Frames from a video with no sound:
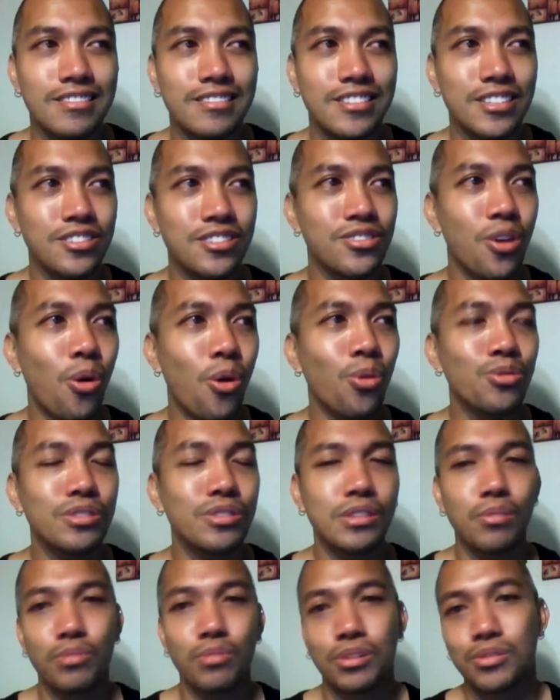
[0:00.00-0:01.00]
just
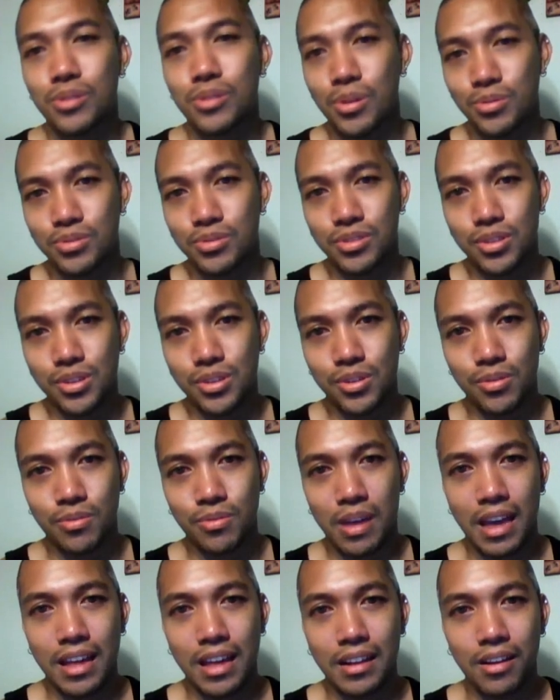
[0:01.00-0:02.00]
hold someone close to you
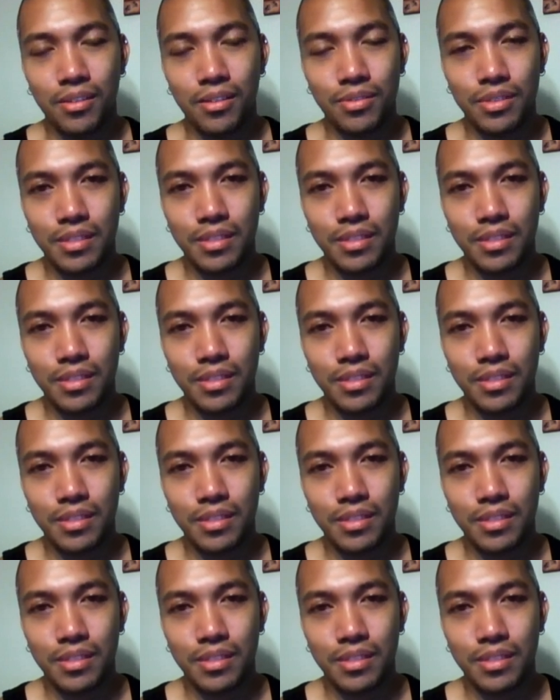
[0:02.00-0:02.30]
and